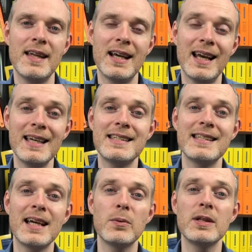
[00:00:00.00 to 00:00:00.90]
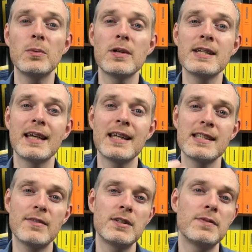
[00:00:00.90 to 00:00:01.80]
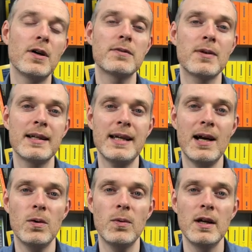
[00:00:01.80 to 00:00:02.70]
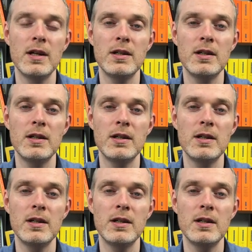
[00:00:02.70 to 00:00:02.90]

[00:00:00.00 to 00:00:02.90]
Then at a later date, when you want to take that 75 grand out,